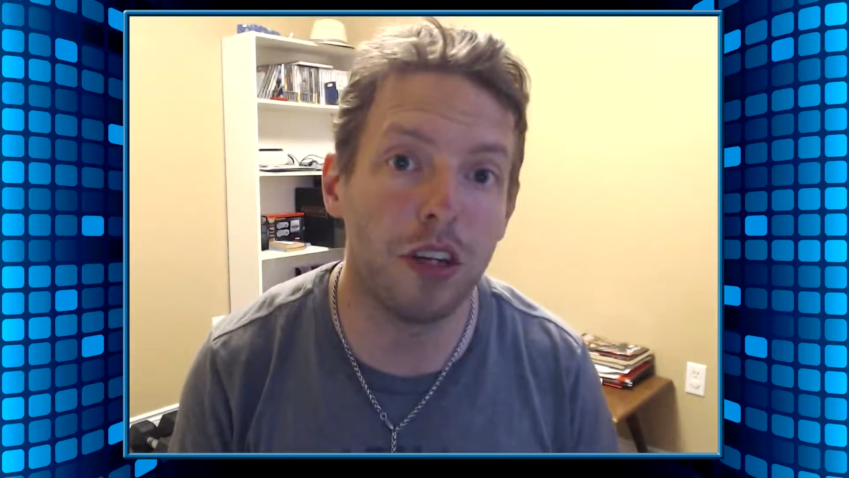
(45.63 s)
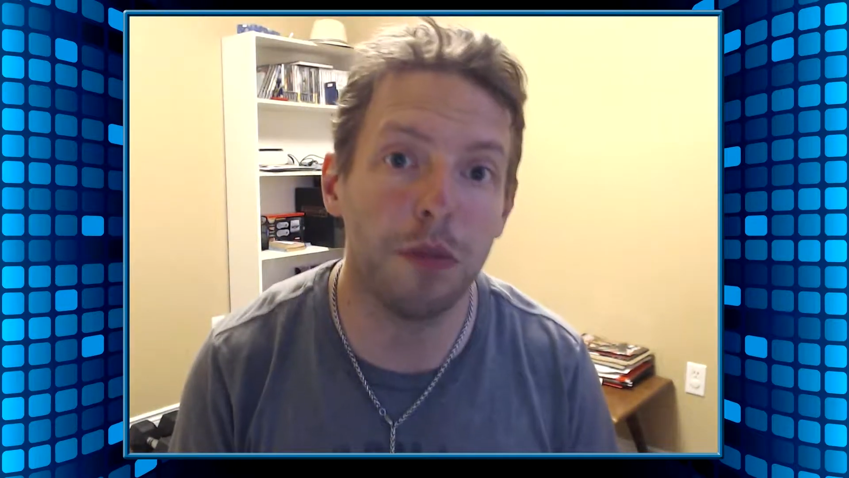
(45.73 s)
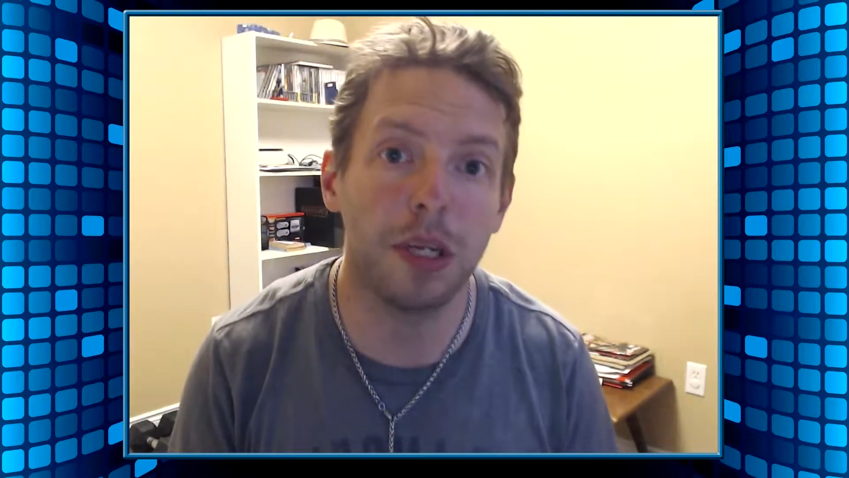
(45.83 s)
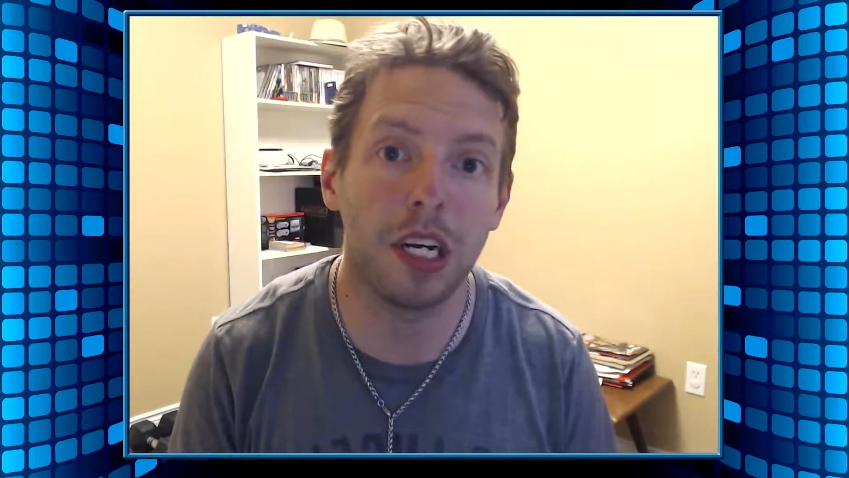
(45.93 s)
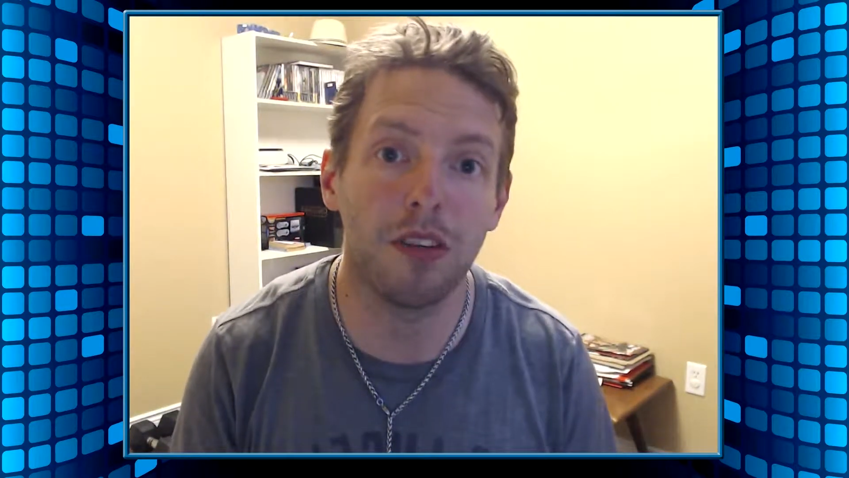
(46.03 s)

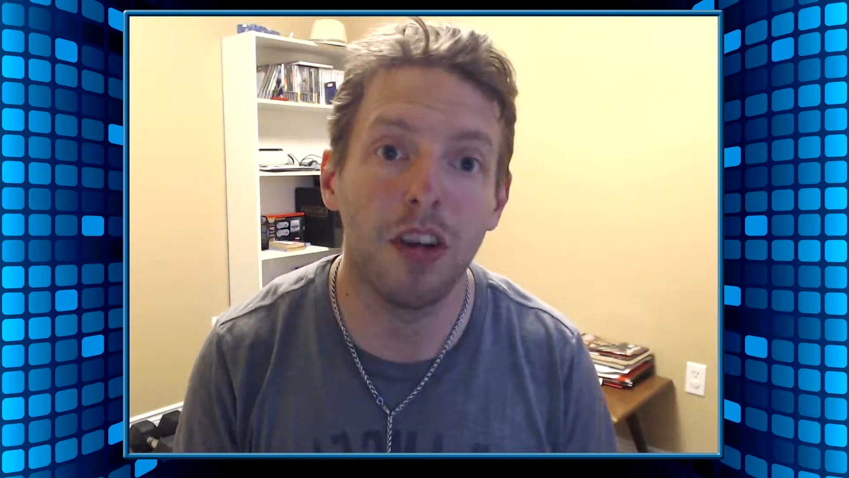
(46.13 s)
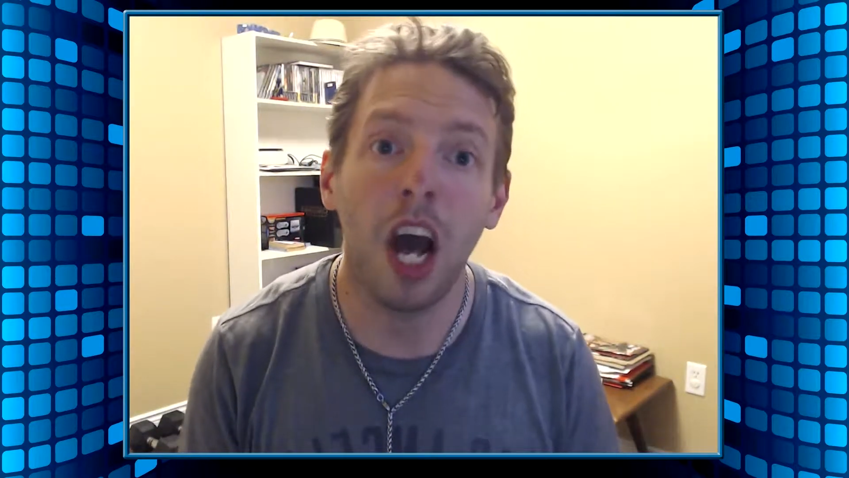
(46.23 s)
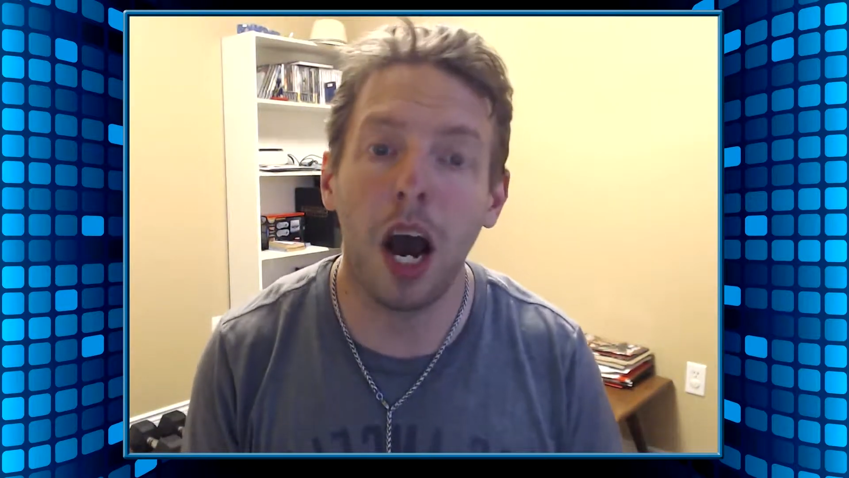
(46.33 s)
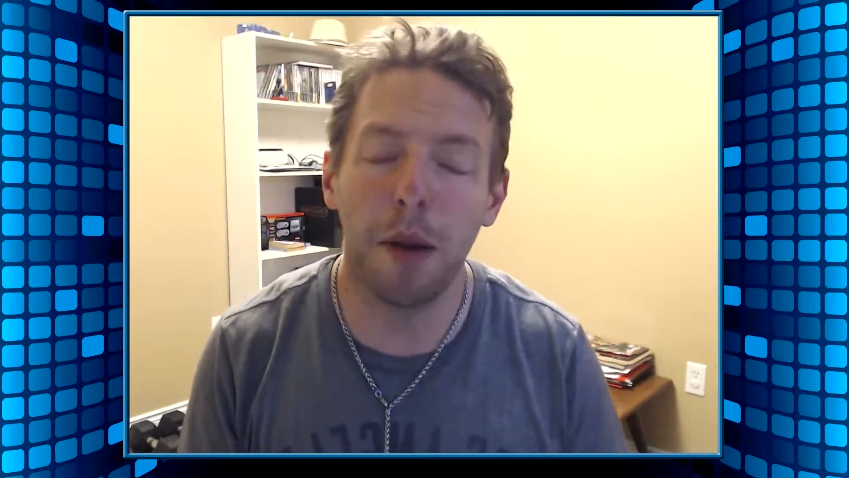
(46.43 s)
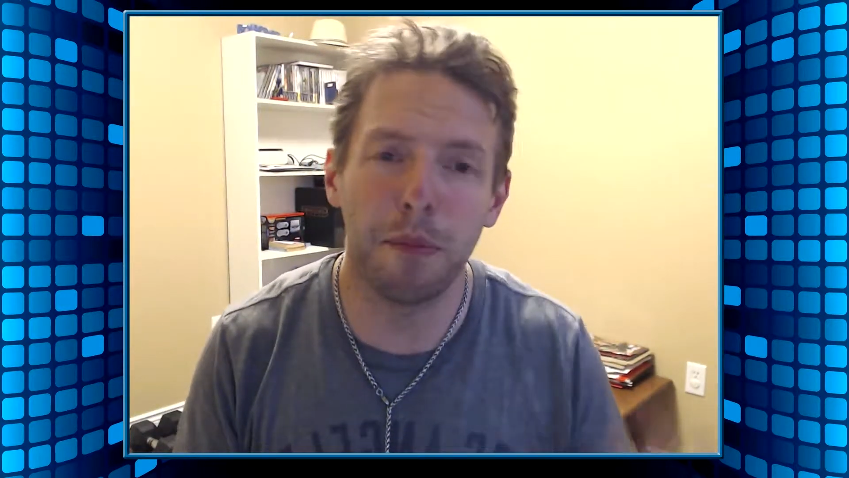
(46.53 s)
because
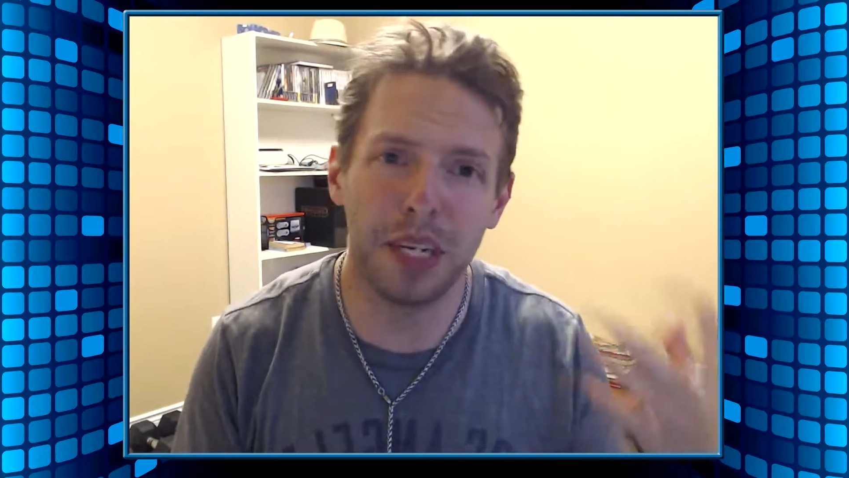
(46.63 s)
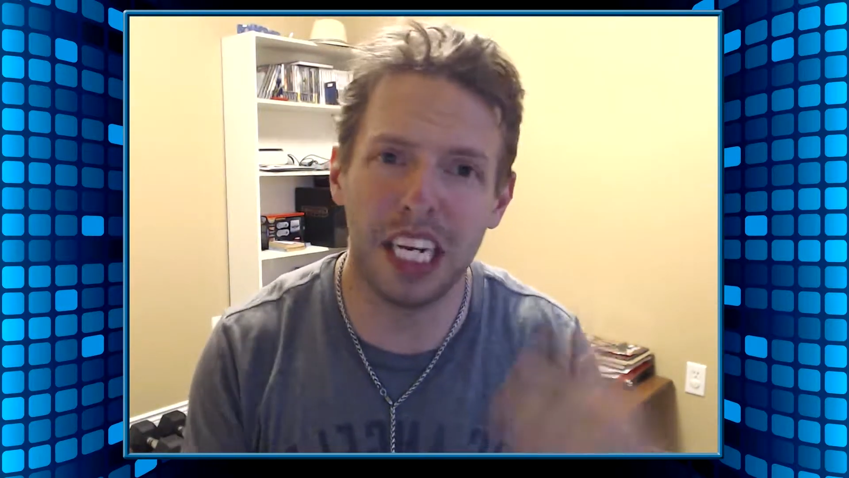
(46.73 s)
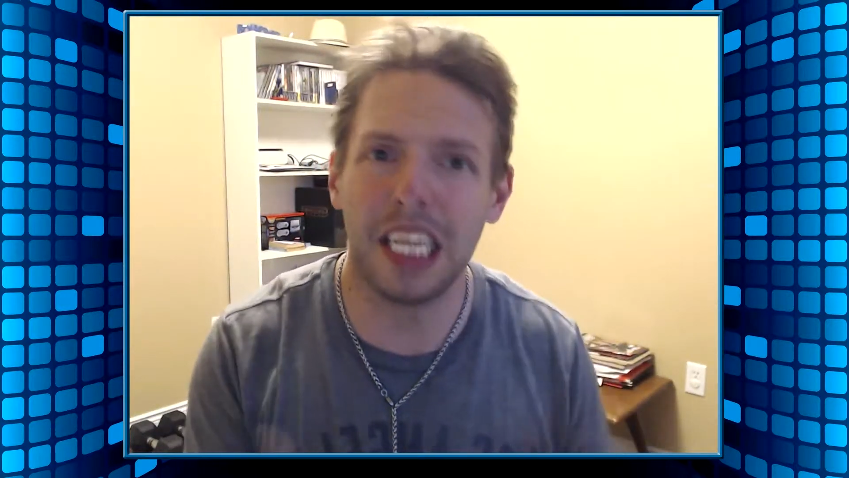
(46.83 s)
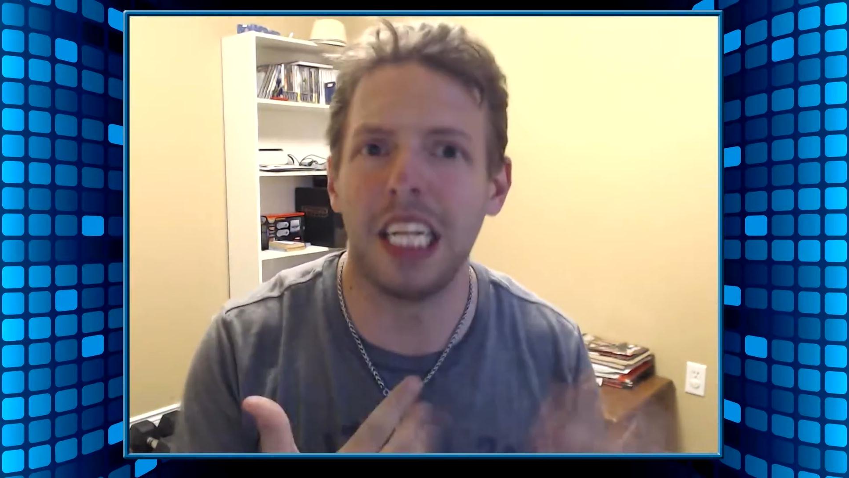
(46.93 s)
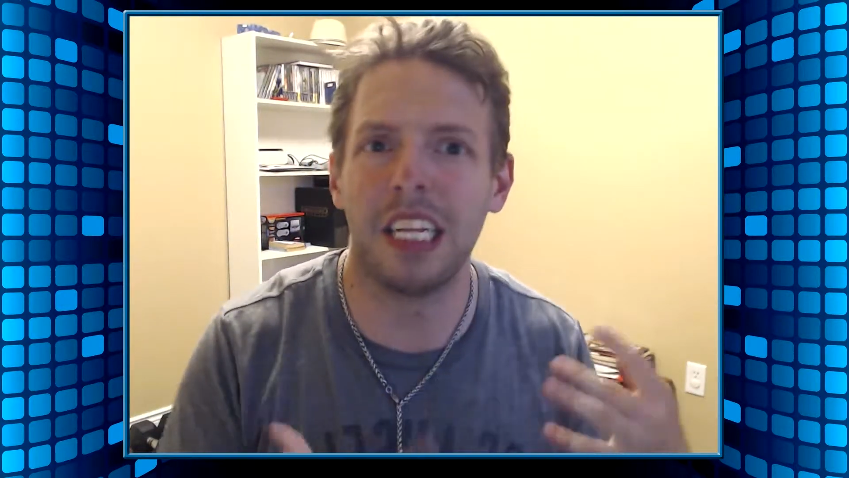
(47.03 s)
I've been
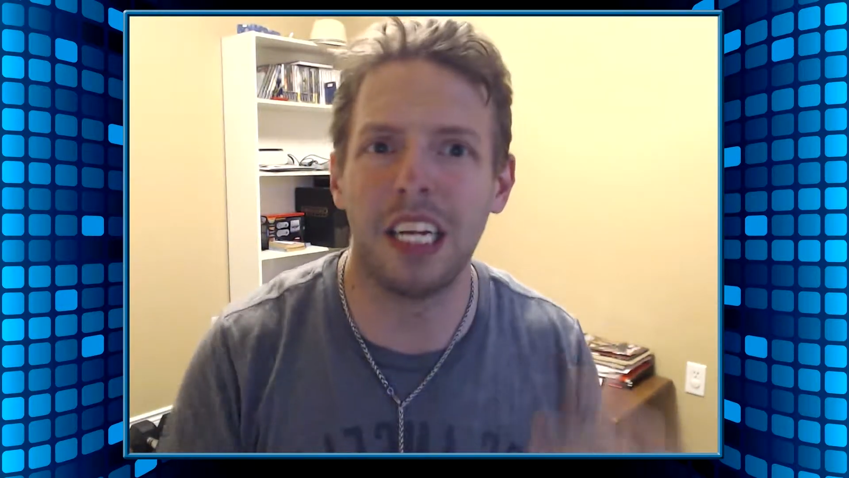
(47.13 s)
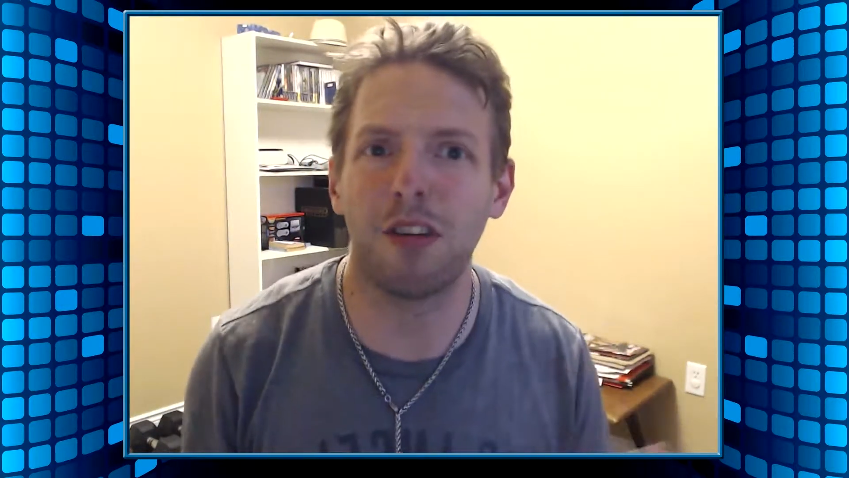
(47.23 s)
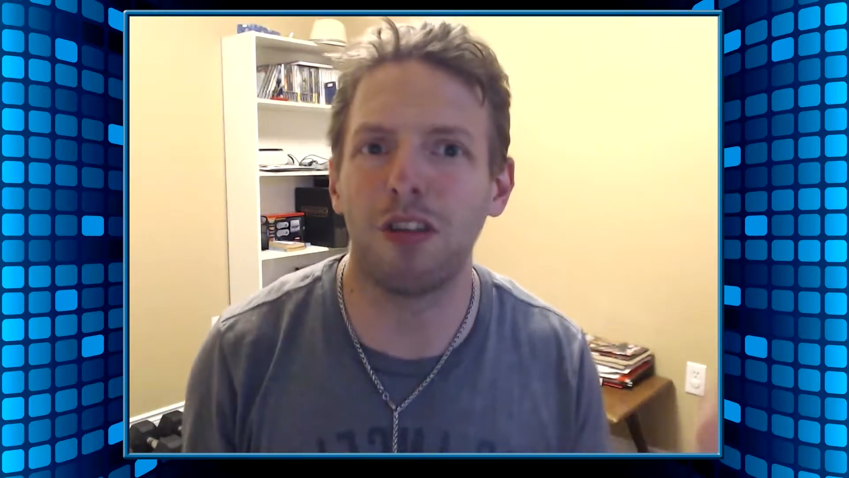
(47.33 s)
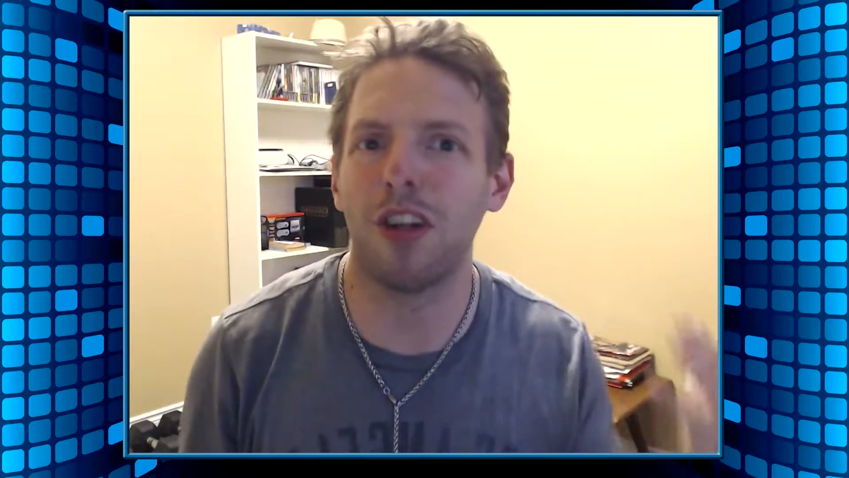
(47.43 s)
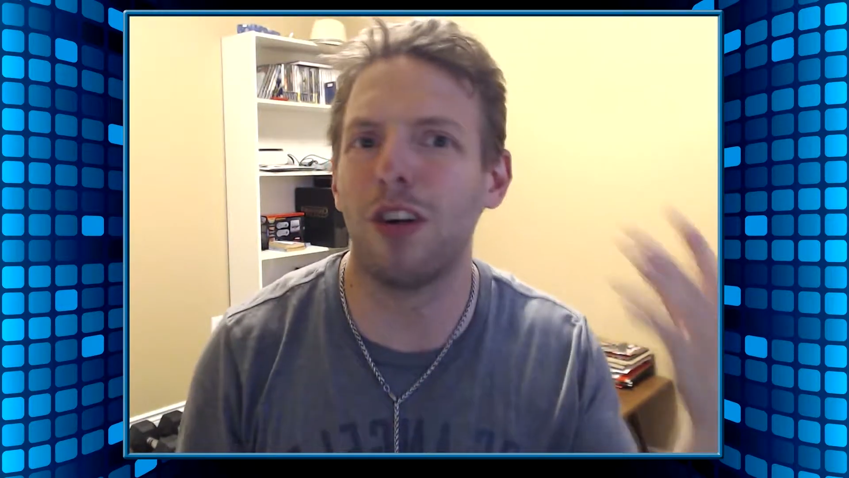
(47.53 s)
getting the
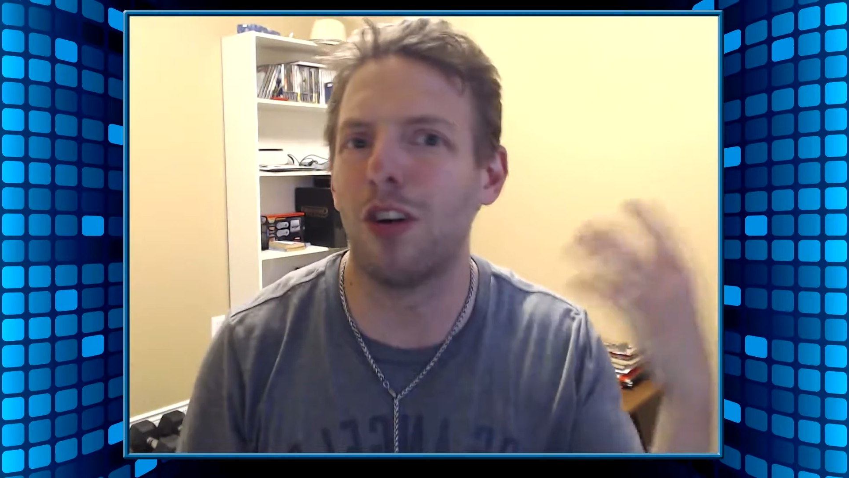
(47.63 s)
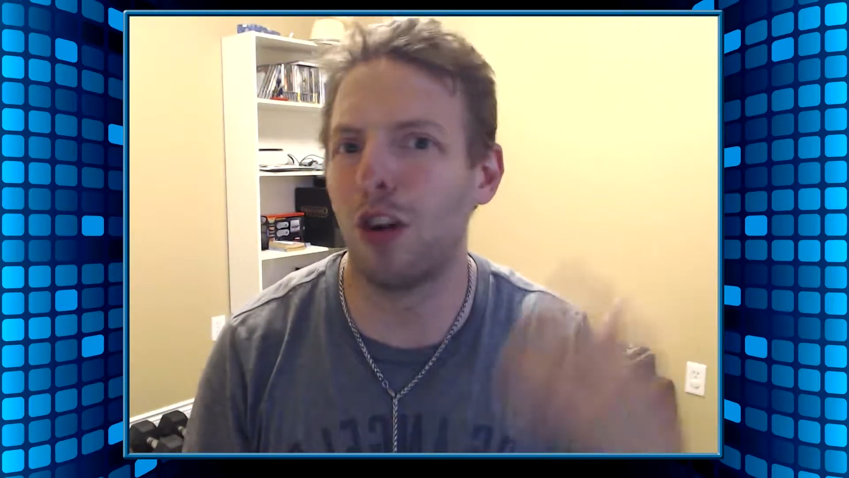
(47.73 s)
links a little